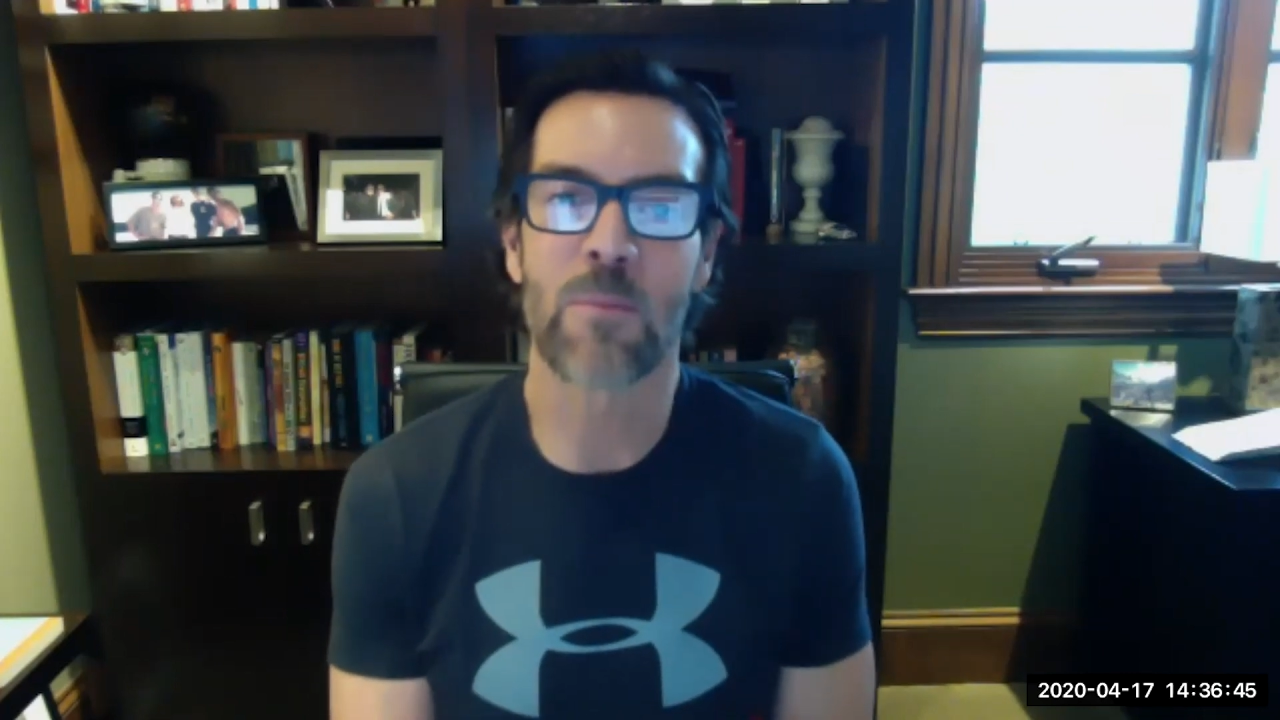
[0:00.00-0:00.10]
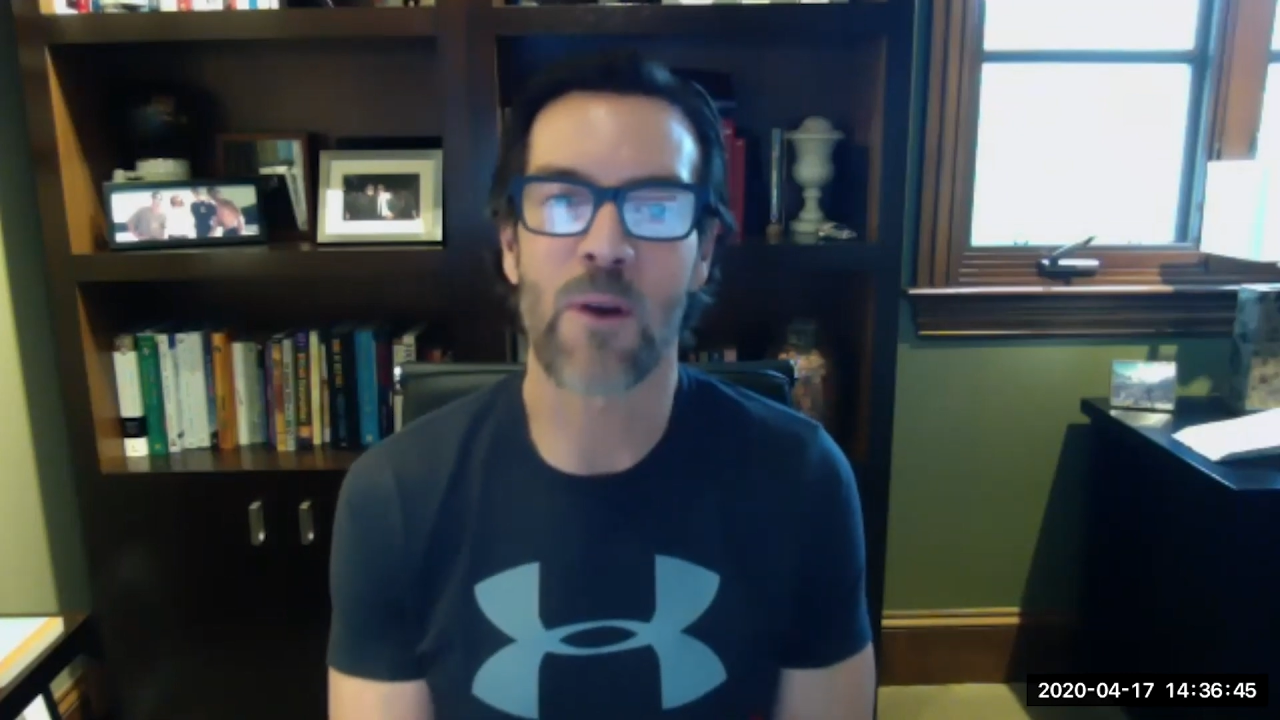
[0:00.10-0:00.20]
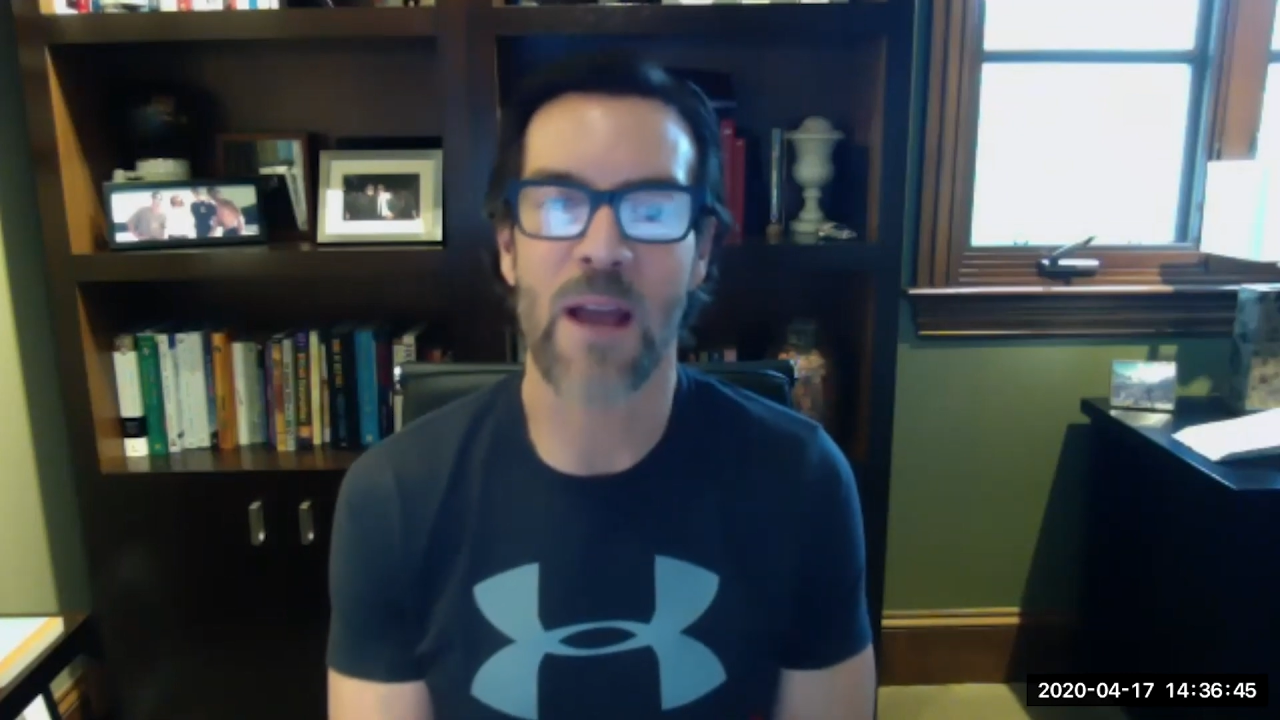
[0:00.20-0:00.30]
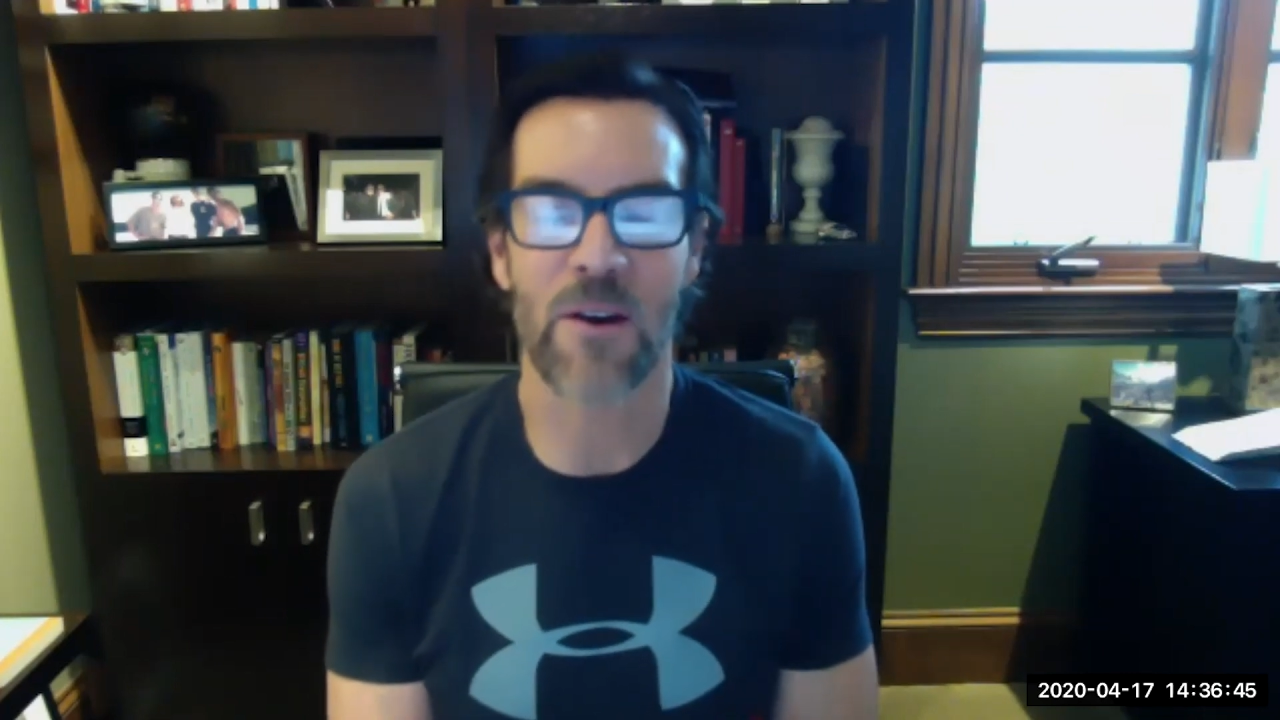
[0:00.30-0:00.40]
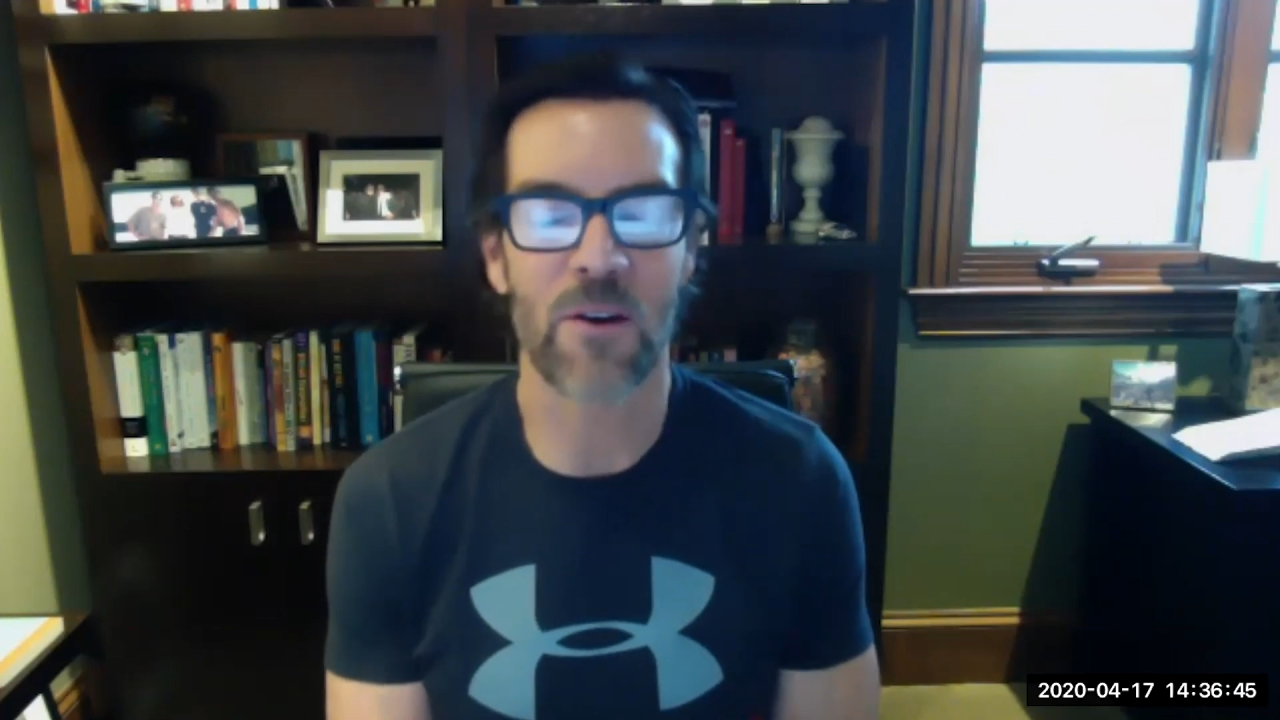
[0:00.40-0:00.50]

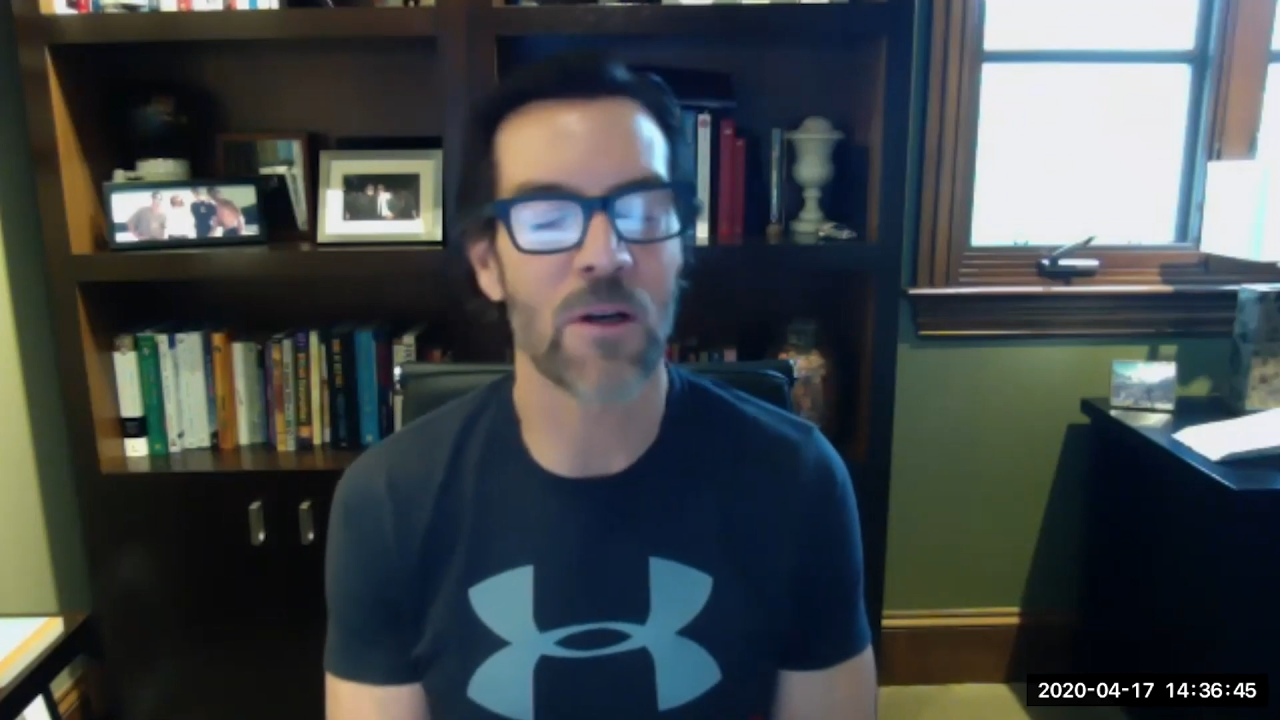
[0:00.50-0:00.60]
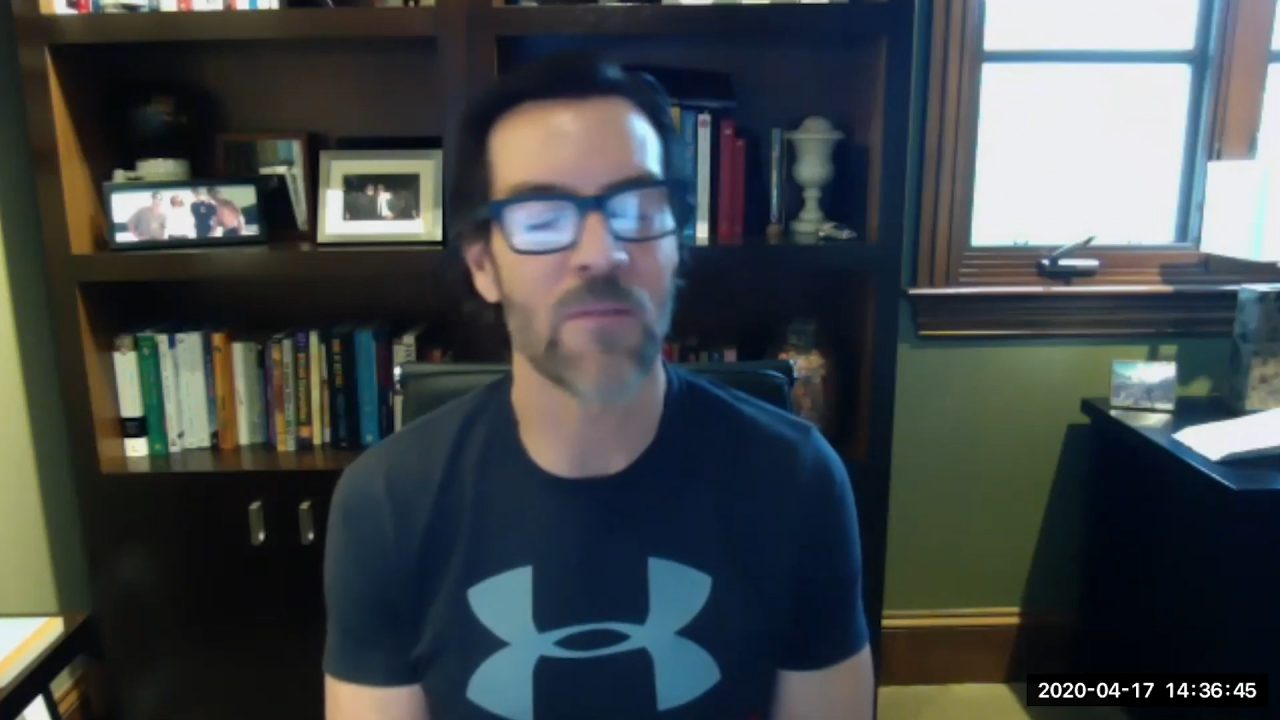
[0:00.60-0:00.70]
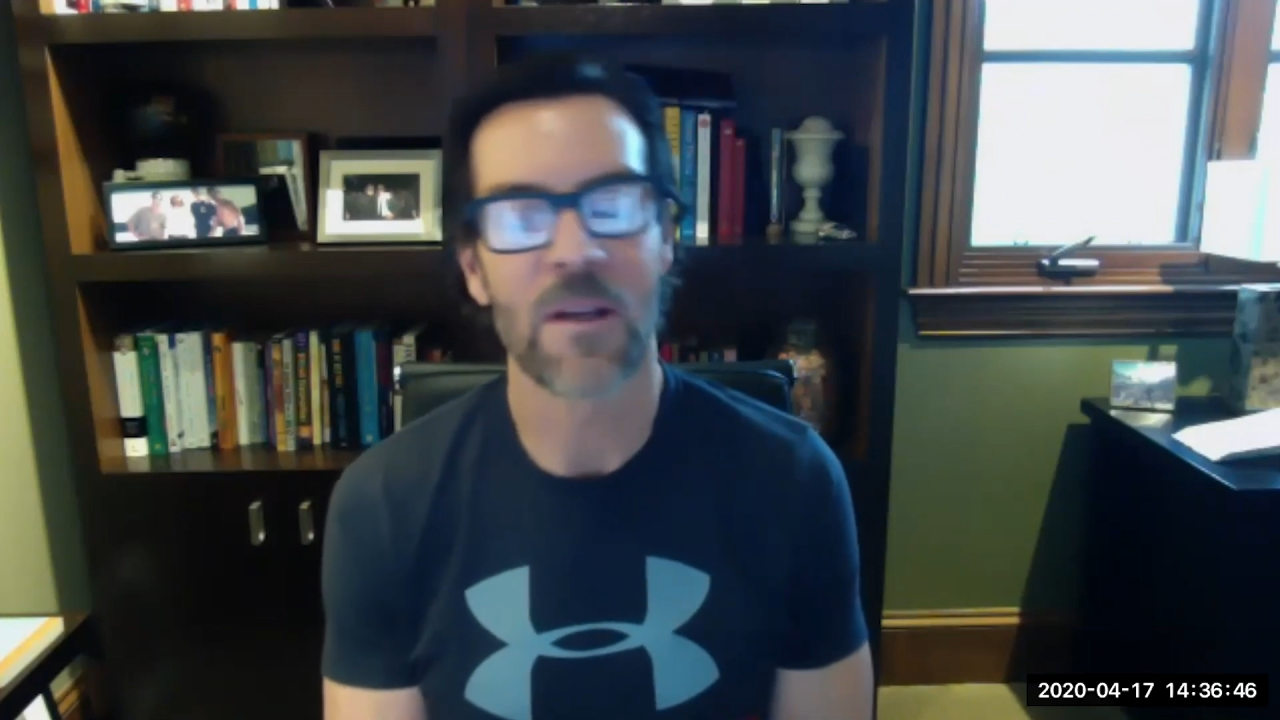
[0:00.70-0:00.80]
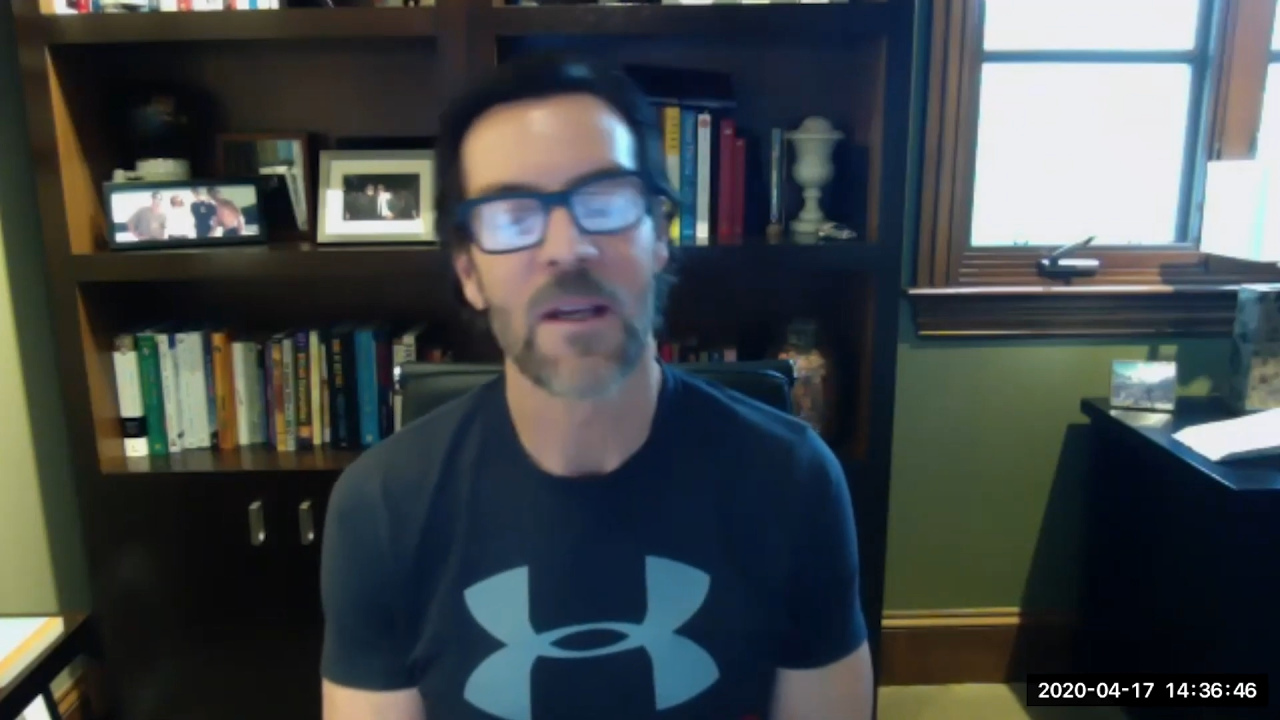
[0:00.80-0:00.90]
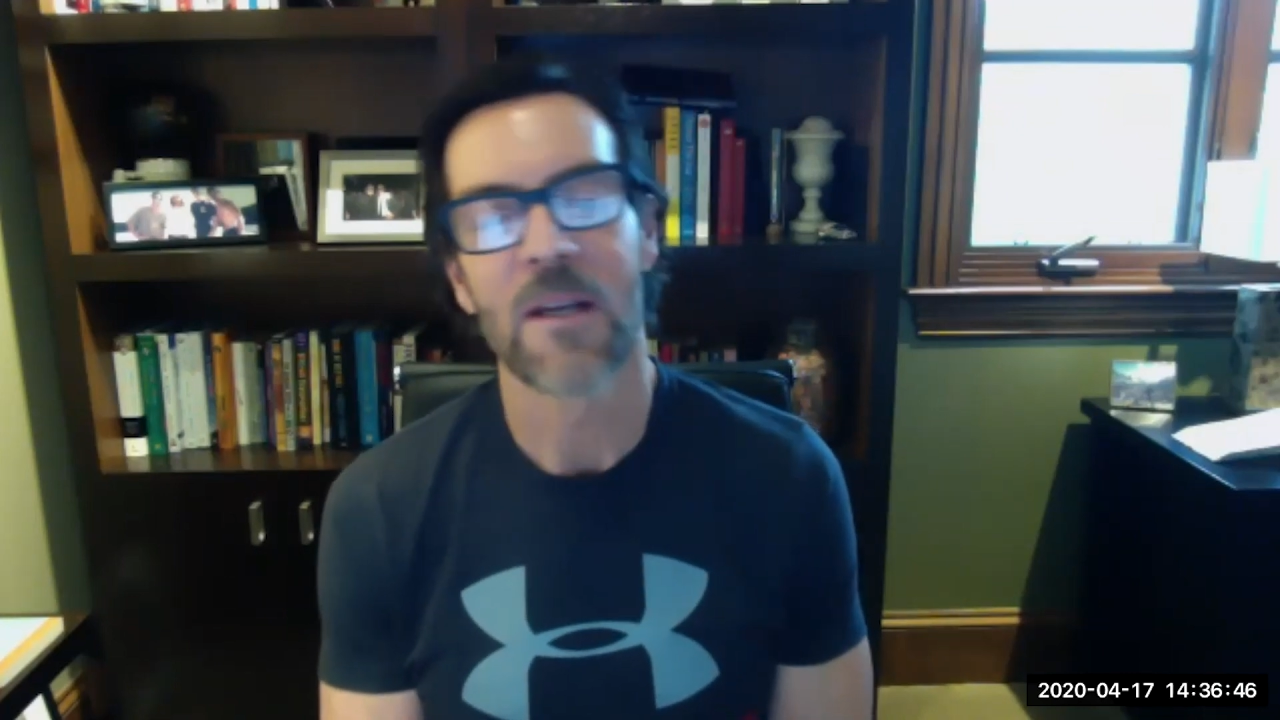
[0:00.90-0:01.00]
burn out a nerve,